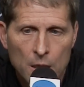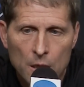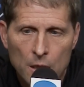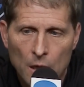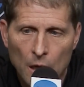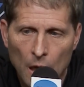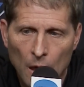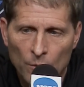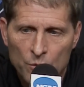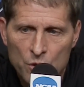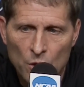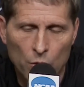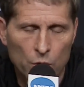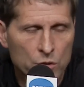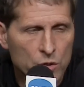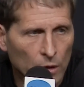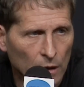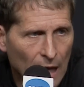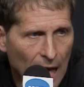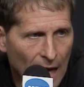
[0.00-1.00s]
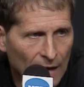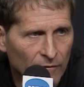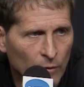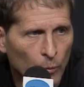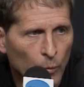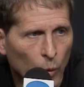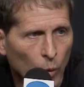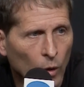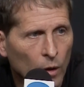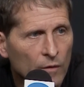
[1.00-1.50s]
Um, so there's a lot of
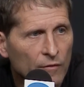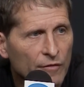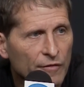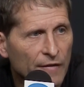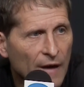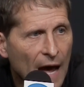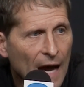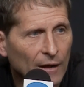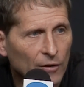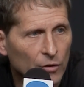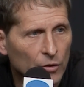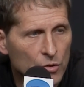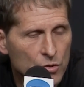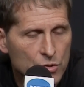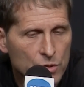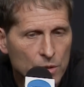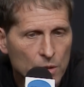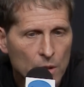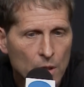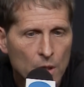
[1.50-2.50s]
important factors.